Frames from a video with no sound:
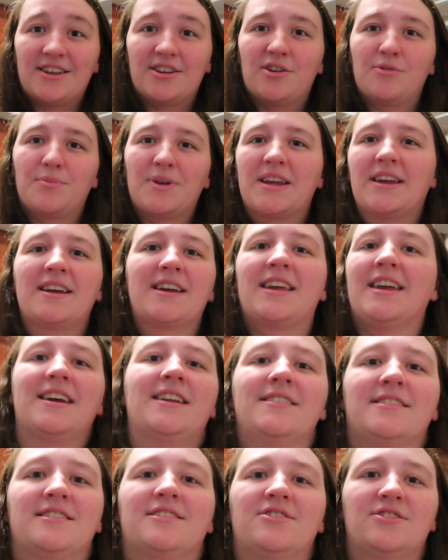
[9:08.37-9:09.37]
You know, being a
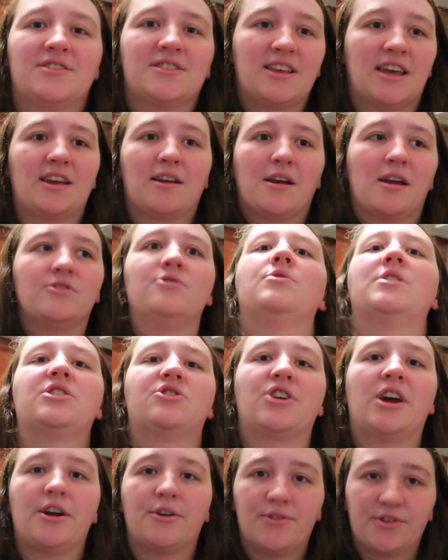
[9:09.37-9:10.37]
kid isn't just like doing
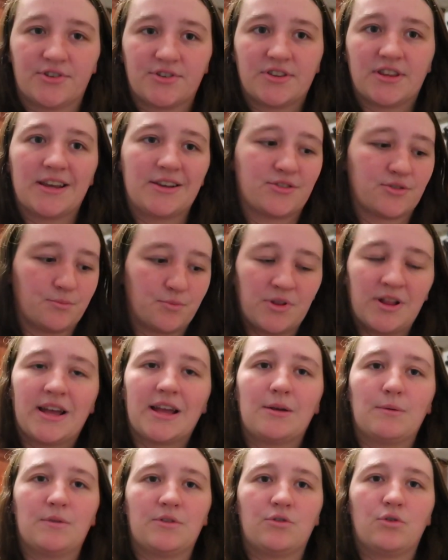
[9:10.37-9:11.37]
childish things or
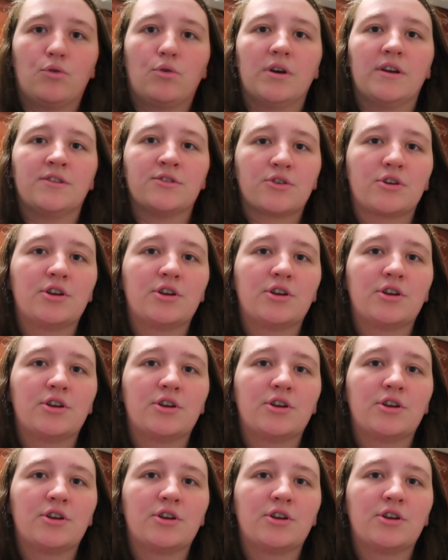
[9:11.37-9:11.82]
playing with toys.